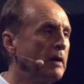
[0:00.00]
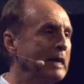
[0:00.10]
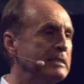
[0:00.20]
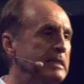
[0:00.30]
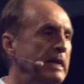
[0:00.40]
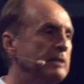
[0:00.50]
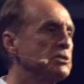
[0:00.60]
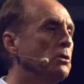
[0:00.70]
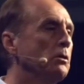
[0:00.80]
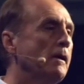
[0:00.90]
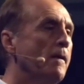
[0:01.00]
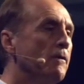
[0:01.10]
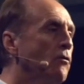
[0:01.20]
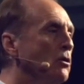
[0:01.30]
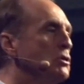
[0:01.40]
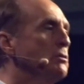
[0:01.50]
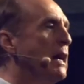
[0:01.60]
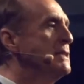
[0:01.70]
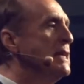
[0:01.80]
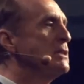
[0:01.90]
through 19. So 4 through
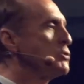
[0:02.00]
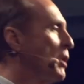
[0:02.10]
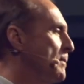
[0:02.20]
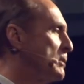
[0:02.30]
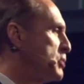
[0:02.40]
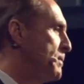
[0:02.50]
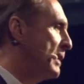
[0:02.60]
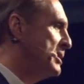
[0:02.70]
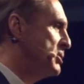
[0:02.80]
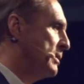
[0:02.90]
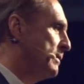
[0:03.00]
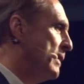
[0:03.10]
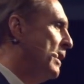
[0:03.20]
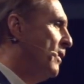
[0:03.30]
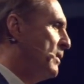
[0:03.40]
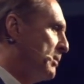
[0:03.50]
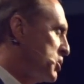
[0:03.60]
19 is all about tribulation. The